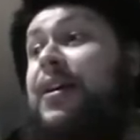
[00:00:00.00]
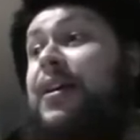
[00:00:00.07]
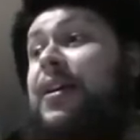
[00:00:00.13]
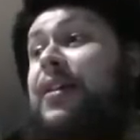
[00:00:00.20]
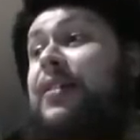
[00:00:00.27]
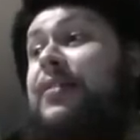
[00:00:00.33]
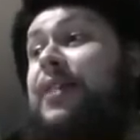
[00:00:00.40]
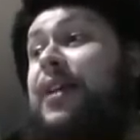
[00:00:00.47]

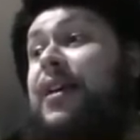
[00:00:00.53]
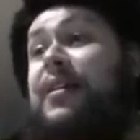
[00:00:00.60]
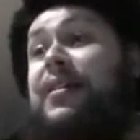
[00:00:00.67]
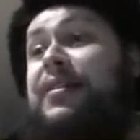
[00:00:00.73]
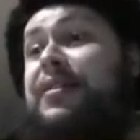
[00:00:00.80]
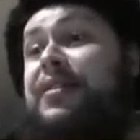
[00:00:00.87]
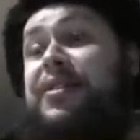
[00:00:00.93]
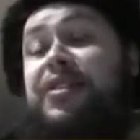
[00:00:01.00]
So
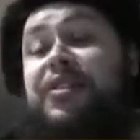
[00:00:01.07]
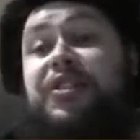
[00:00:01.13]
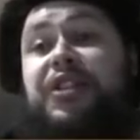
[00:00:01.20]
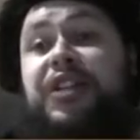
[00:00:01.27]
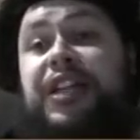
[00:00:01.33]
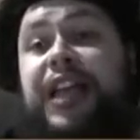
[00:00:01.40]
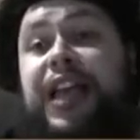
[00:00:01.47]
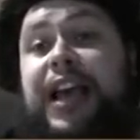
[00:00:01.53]
just
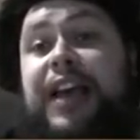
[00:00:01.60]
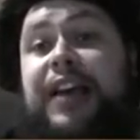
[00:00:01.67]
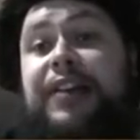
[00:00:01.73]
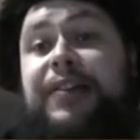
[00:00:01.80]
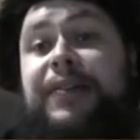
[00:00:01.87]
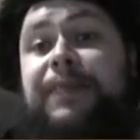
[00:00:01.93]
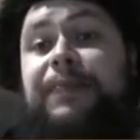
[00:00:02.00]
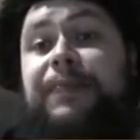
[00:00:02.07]
chill out.
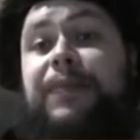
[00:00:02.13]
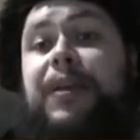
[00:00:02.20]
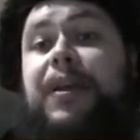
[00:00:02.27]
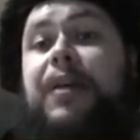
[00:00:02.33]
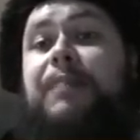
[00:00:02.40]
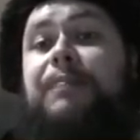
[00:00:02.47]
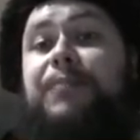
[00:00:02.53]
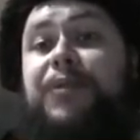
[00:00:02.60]

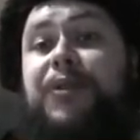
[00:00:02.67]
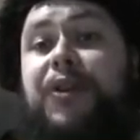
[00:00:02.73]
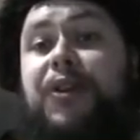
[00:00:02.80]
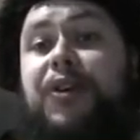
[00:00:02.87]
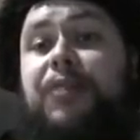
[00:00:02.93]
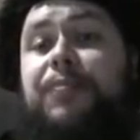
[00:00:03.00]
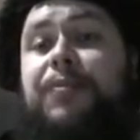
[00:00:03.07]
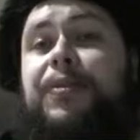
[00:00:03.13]

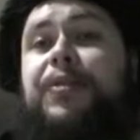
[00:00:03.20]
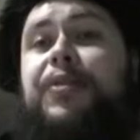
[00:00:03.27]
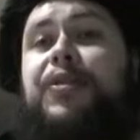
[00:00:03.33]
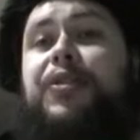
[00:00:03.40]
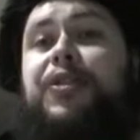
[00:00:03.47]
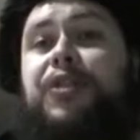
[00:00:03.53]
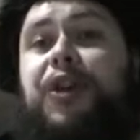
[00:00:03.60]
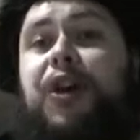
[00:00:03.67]
Observe.
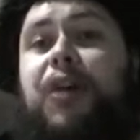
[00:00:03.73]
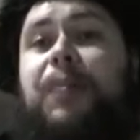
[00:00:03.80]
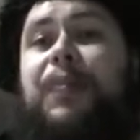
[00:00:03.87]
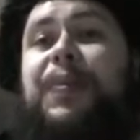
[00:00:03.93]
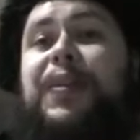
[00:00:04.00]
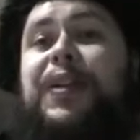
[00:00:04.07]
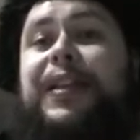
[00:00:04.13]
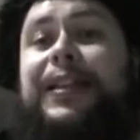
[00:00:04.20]

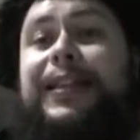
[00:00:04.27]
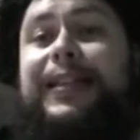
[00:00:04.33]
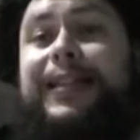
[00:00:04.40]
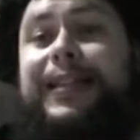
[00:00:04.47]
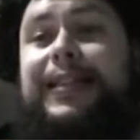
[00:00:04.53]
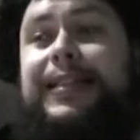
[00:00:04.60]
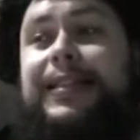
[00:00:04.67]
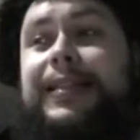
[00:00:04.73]
Stop.
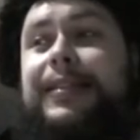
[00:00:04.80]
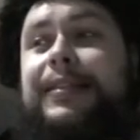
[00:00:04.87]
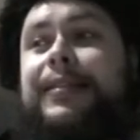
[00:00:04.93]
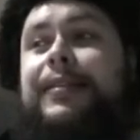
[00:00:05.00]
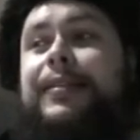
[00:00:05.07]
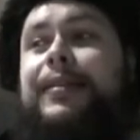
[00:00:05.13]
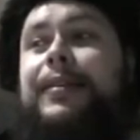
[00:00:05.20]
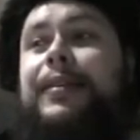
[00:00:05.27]

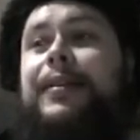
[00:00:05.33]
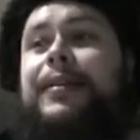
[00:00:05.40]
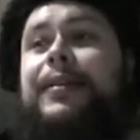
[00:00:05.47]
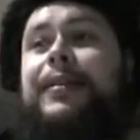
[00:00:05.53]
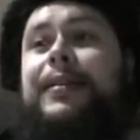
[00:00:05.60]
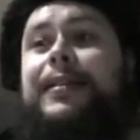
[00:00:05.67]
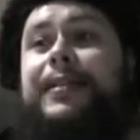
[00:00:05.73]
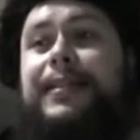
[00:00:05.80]
Listen.
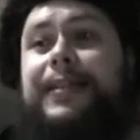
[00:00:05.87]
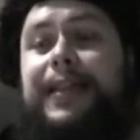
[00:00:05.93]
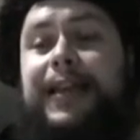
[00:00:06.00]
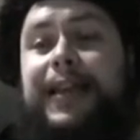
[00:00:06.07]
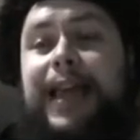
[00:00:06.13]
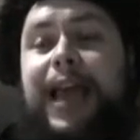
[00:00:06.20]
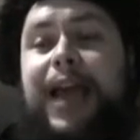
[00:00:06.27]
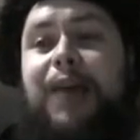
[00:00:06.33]

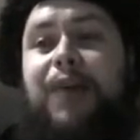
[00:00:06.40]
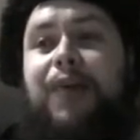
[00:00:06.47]
See how it